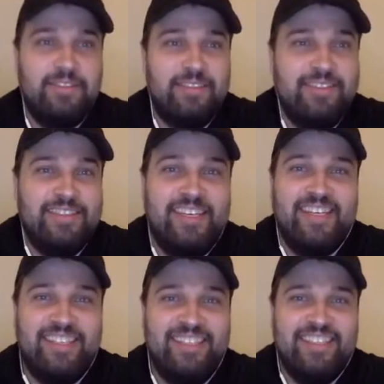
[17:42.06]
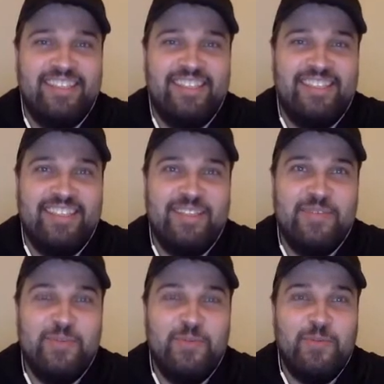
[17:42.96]

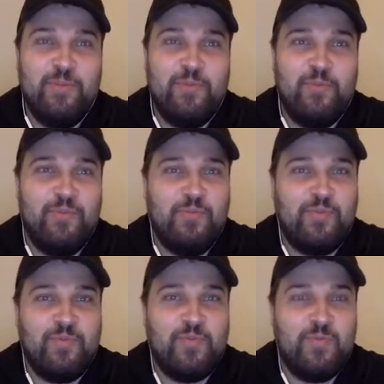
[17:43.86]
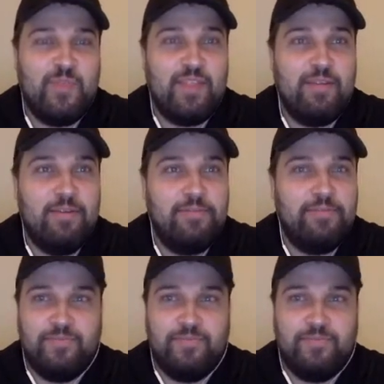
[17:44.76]
The person shown says nothing.